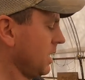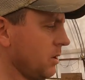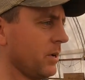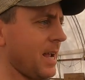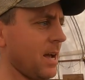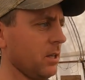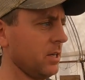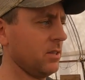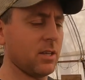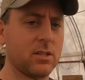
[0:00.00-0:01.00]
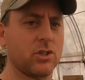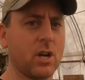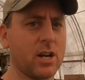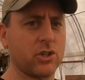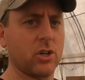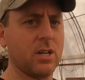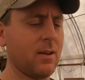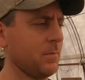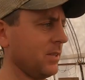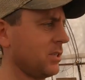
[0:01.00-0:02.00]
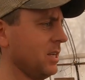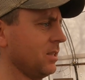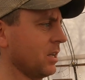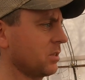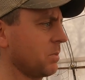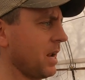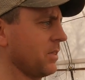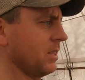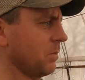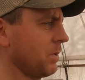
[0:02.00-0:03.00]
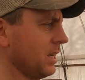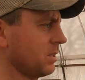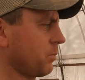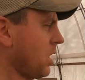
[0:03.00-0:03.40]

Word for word: in reality, this, I shouldn't have been seeing this, but I think the biggest